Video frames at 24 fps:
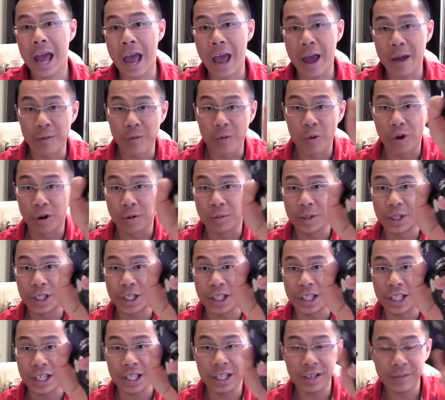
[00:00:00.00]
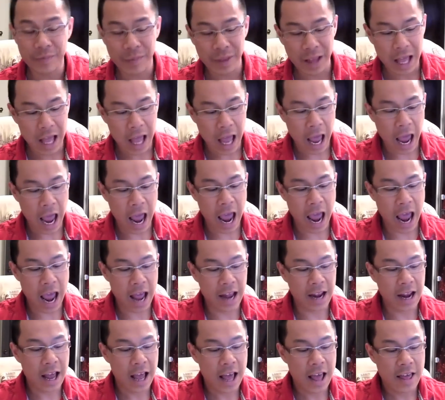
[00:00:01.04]
and War Machine,
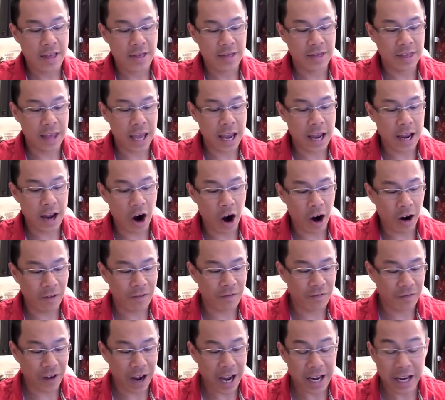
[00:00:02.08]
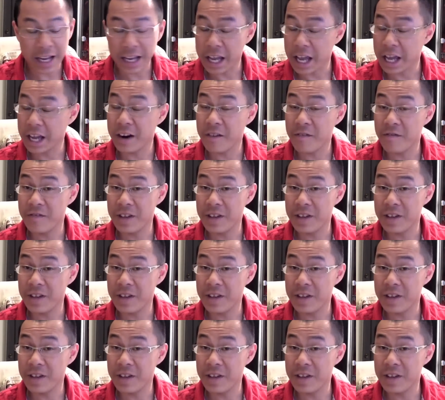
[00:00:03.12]
and they are fighting in a